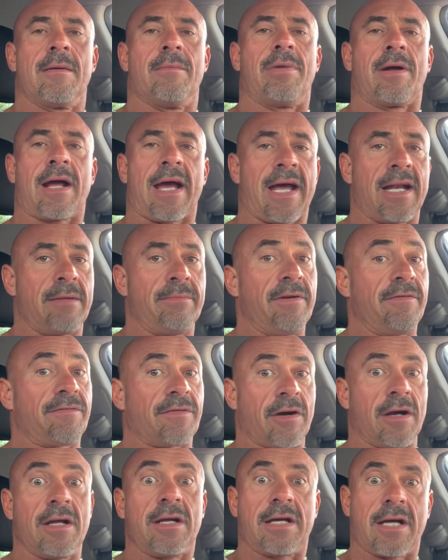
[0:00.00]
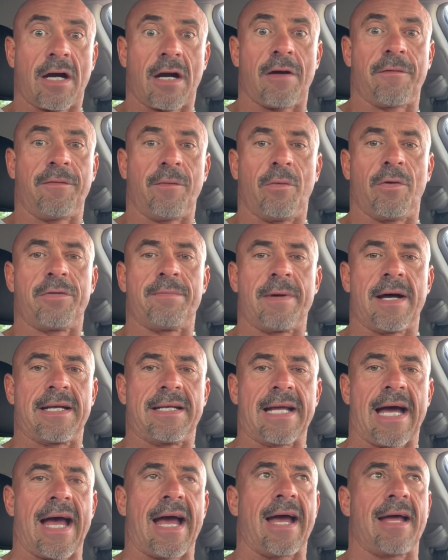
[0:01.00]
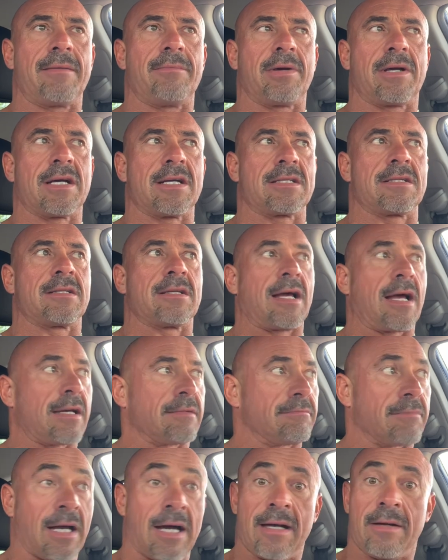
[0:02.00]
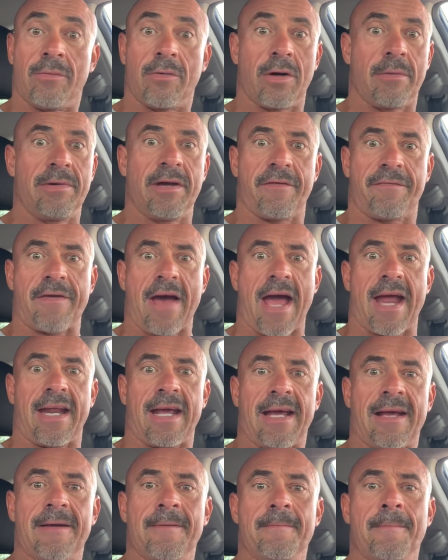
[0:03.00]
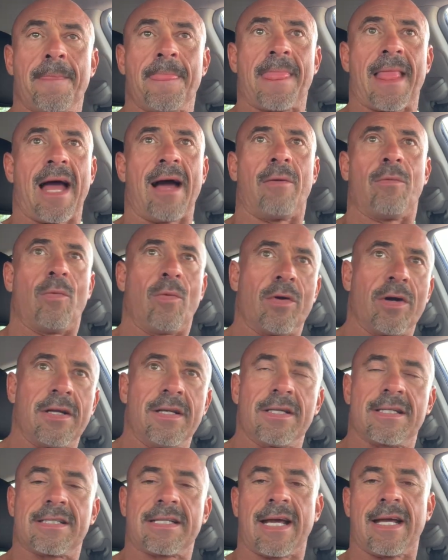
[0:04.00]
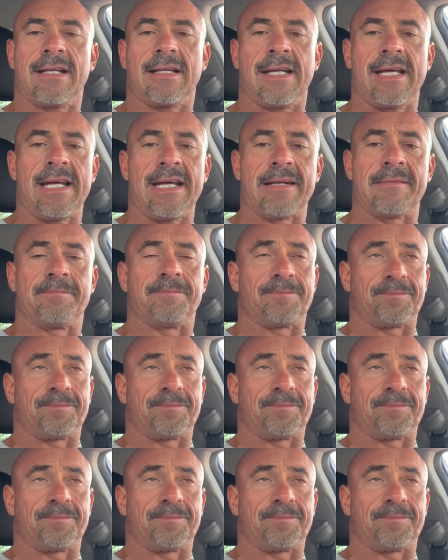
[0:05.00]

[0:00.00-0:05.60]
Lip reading: but I had to be very careful with my diet because I didn't want to be a fatty. I wanted to stay lean.